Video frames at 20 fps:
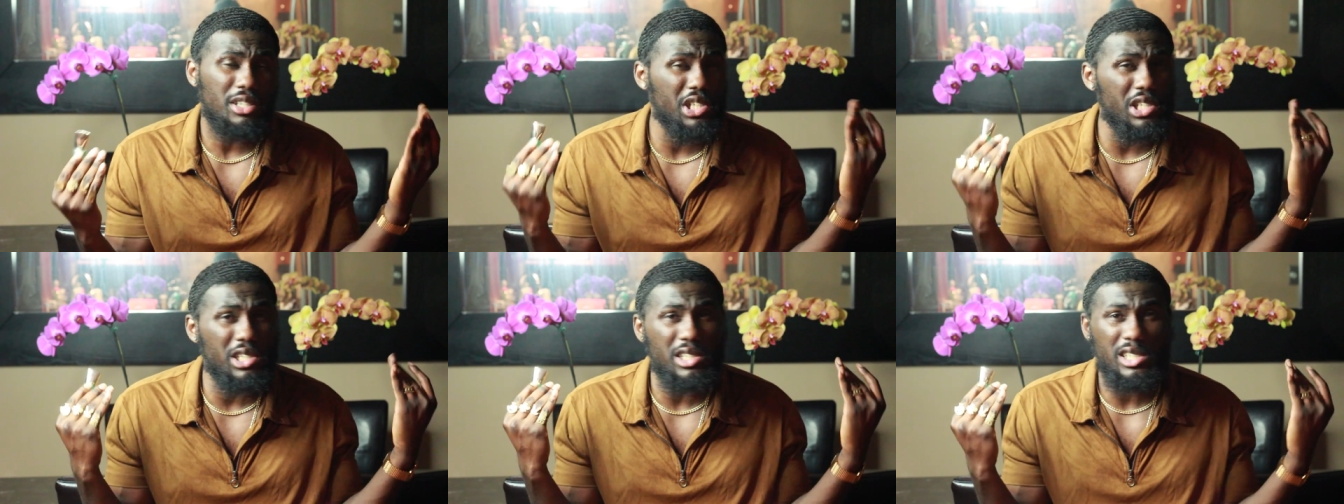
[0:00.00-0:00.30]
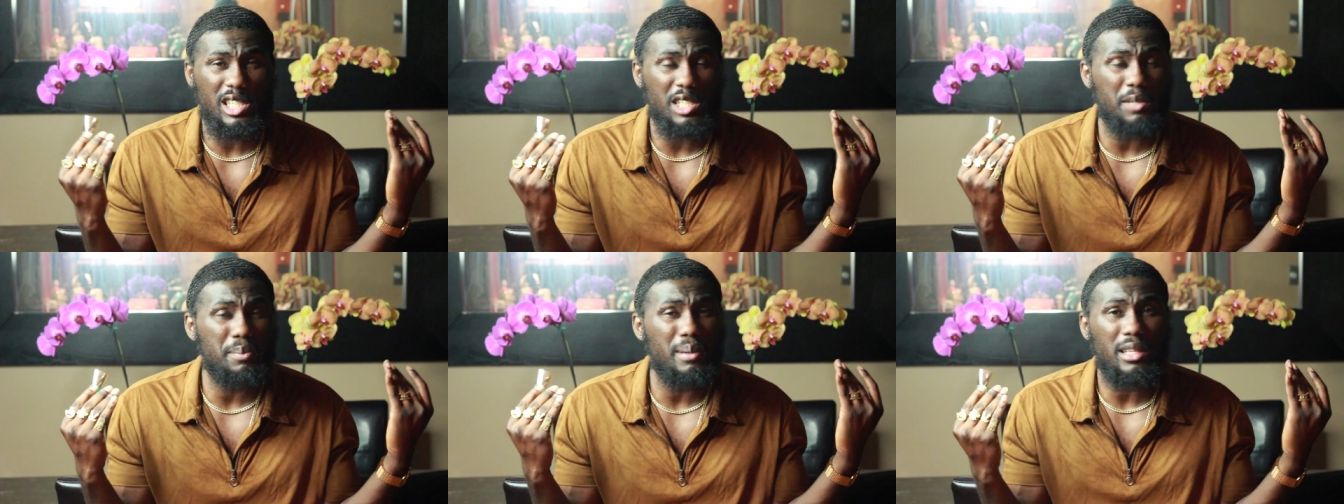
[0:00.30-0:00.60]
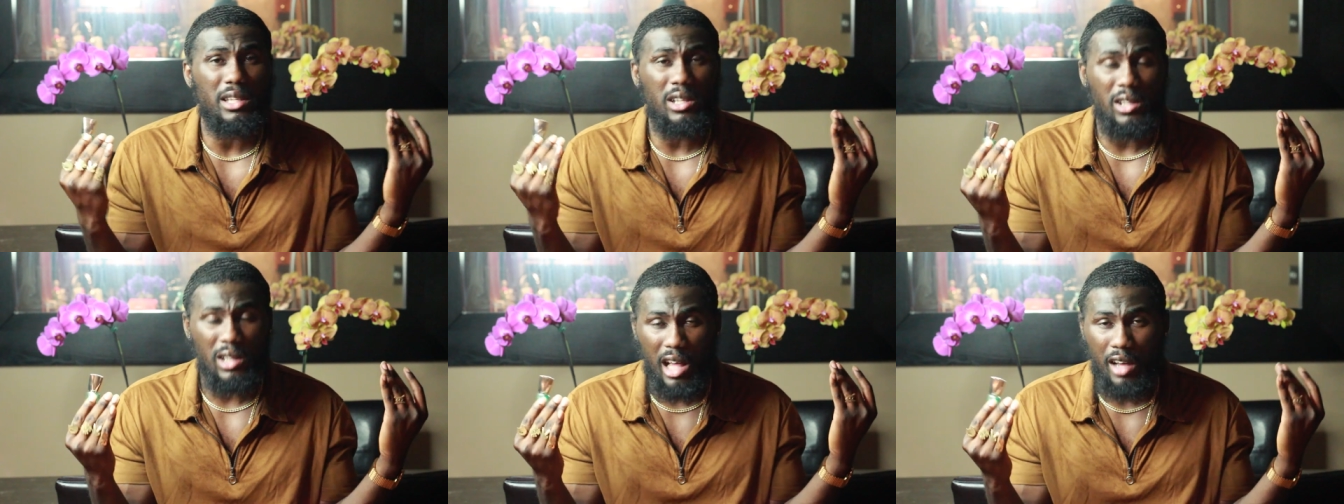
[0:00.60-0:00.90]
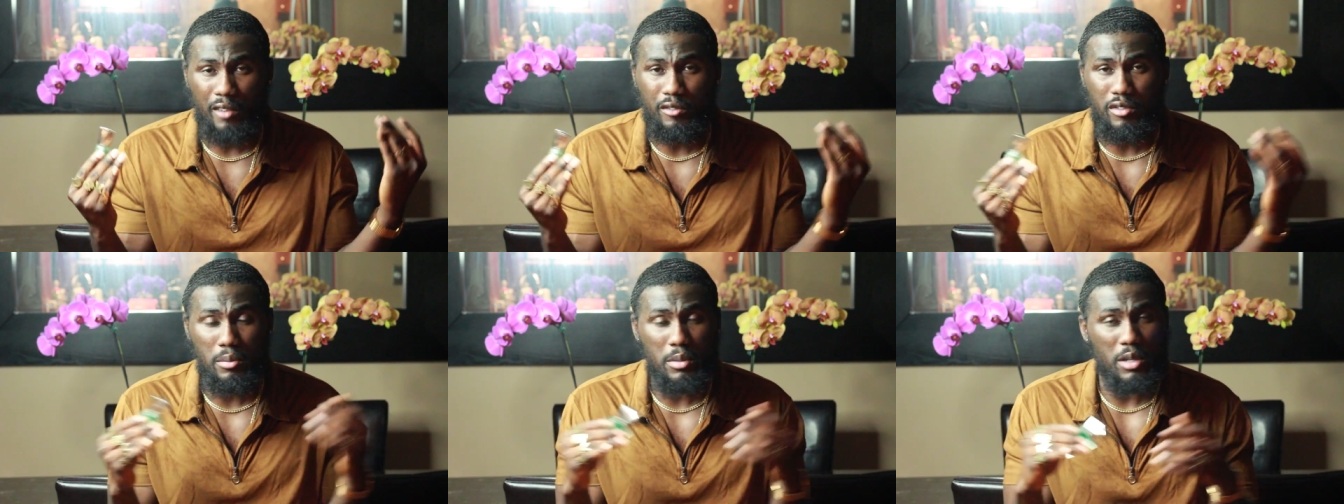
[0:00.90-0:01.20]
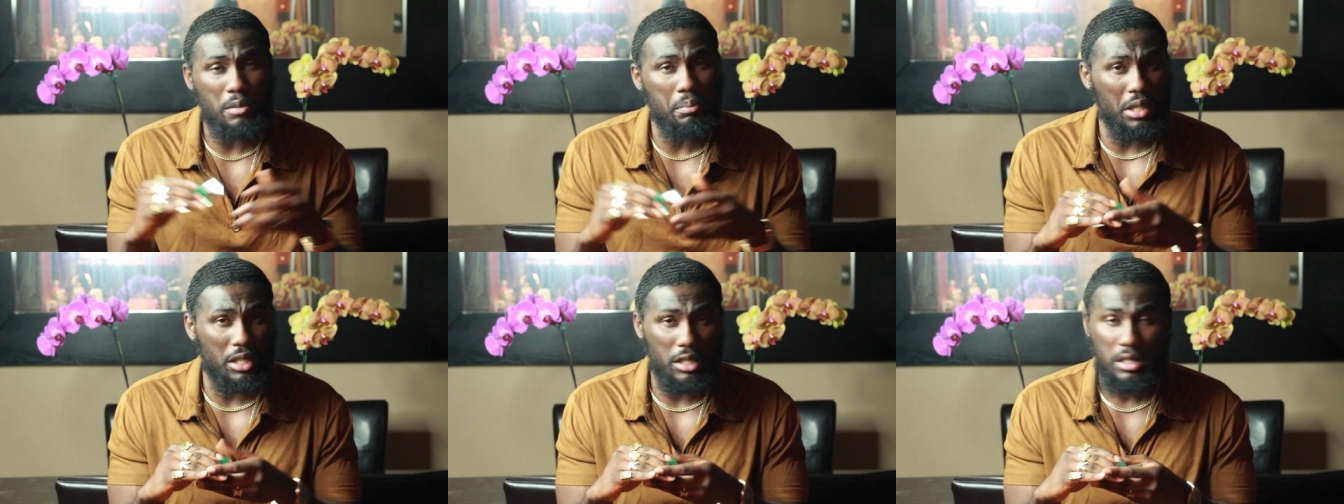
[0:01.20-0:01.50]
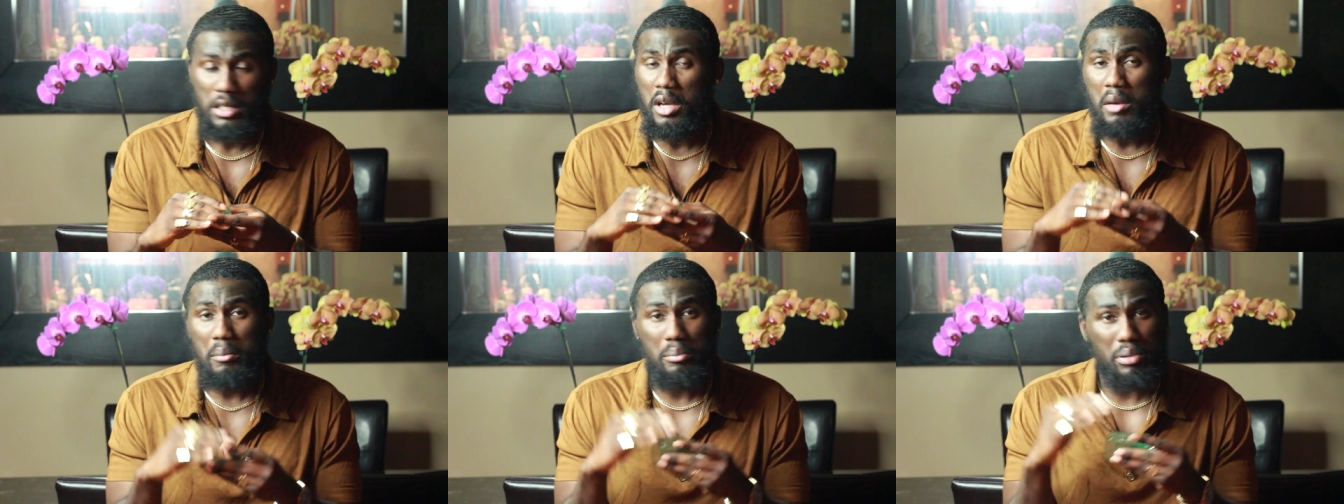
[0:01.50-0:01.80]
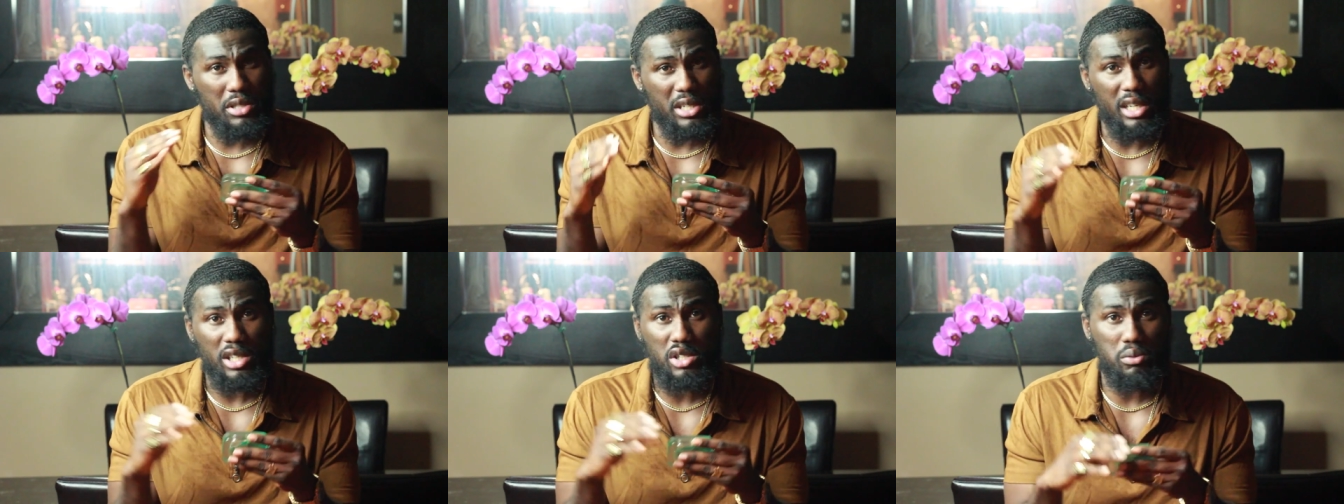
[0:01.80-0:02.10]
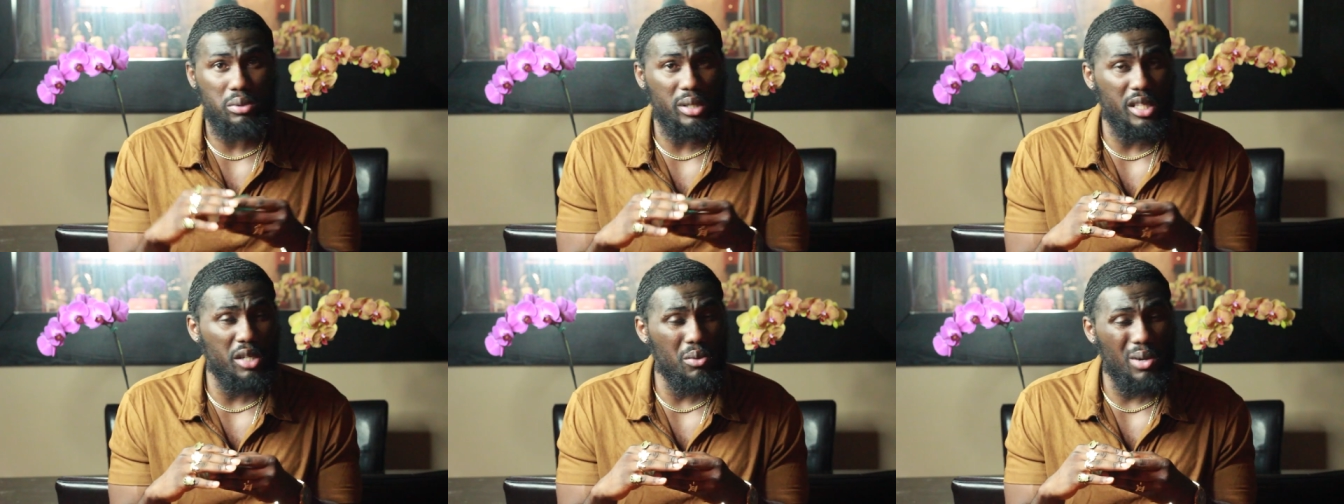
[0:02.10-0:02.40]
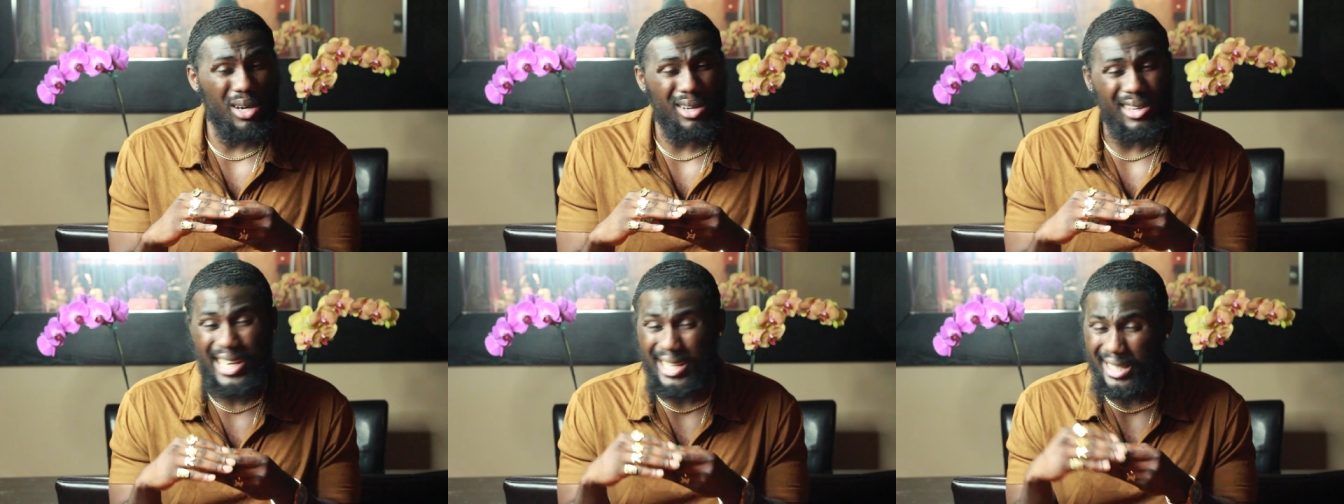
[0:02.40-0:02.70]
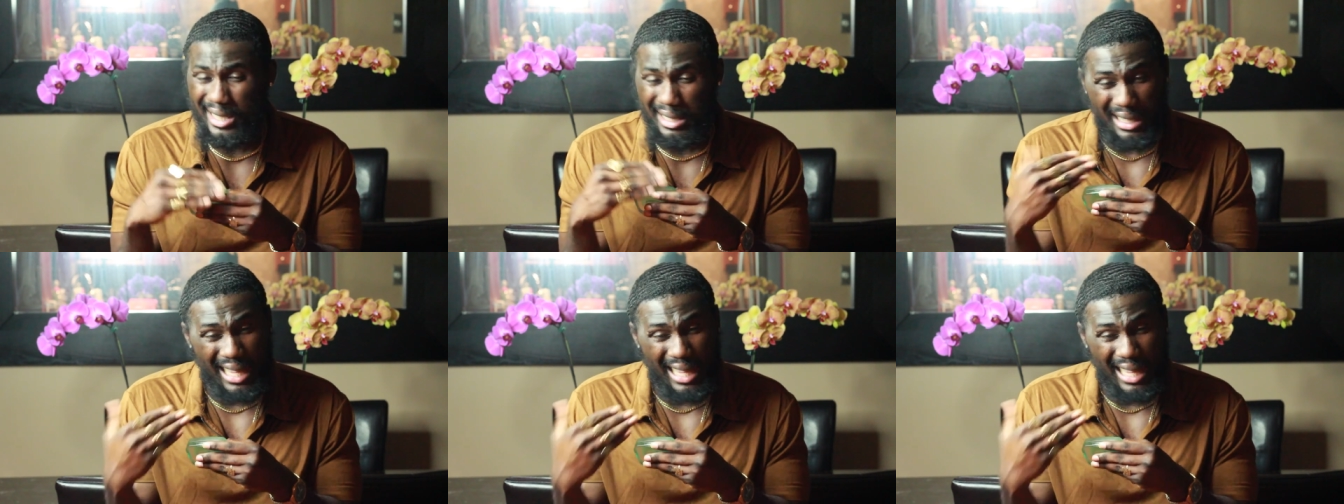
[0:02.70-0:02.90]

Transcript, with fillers: shouldn't expect a lot from it, but projects really well and